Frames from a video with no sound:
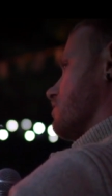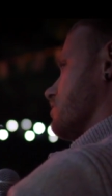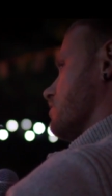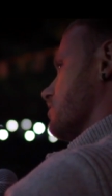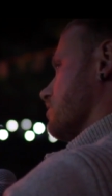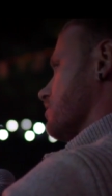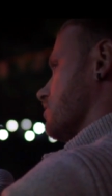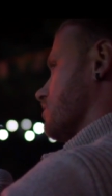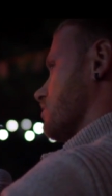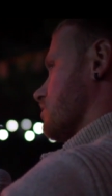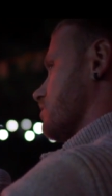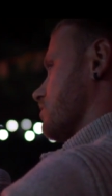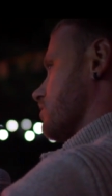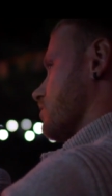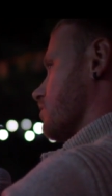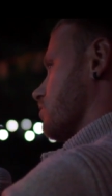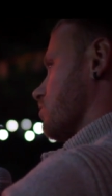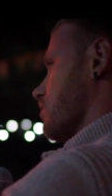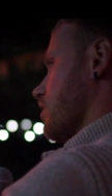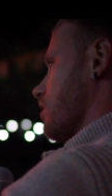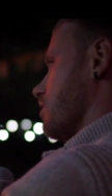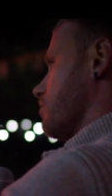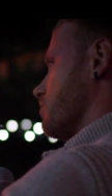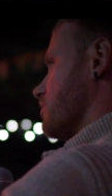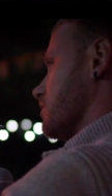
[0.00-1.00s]
the
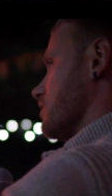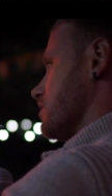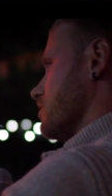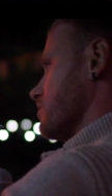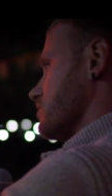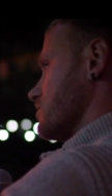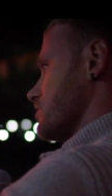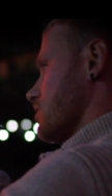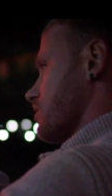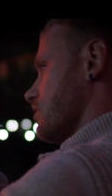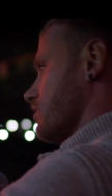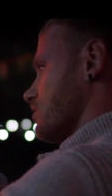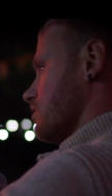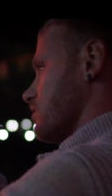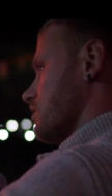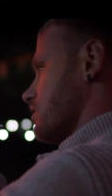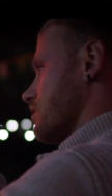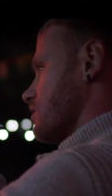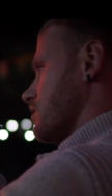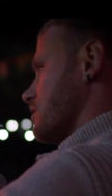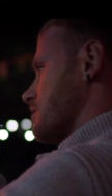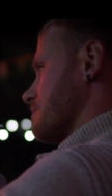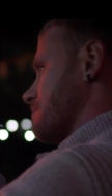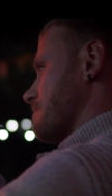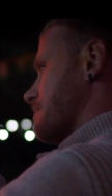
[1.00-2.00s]
rope that I was on
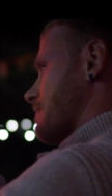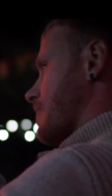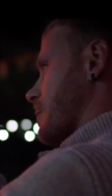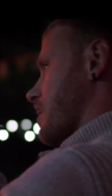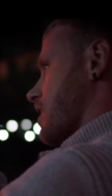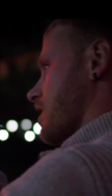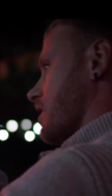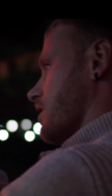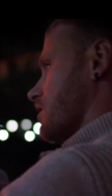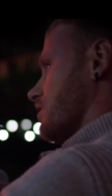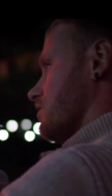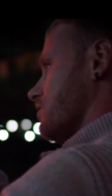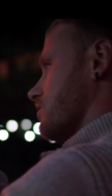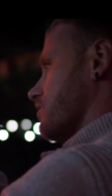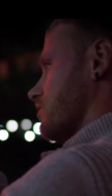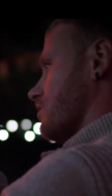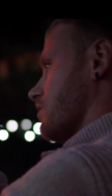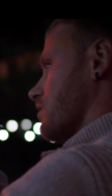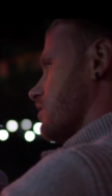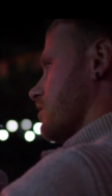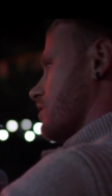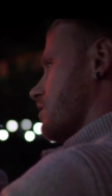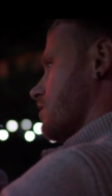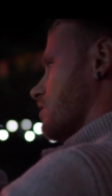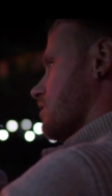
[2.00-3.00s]
and
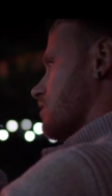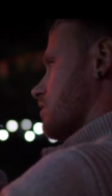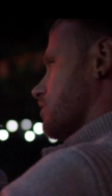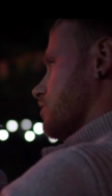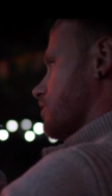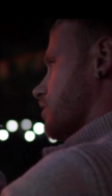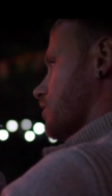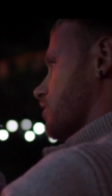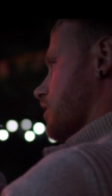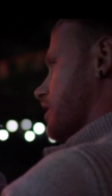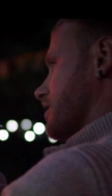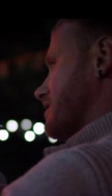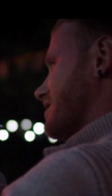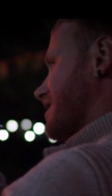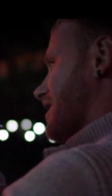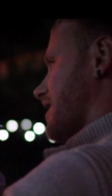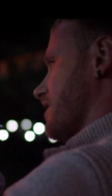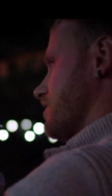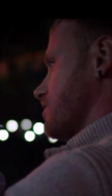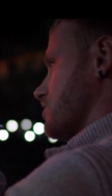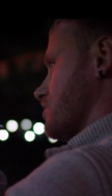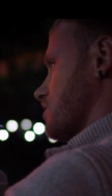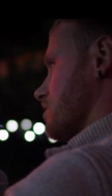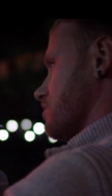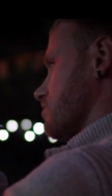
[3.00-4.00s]

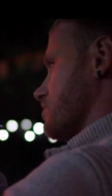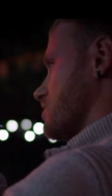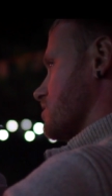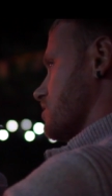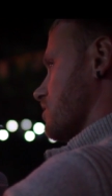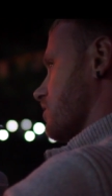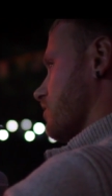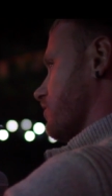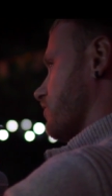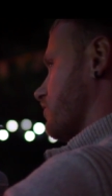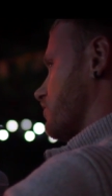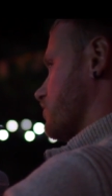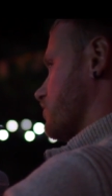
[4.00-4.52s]
attached himself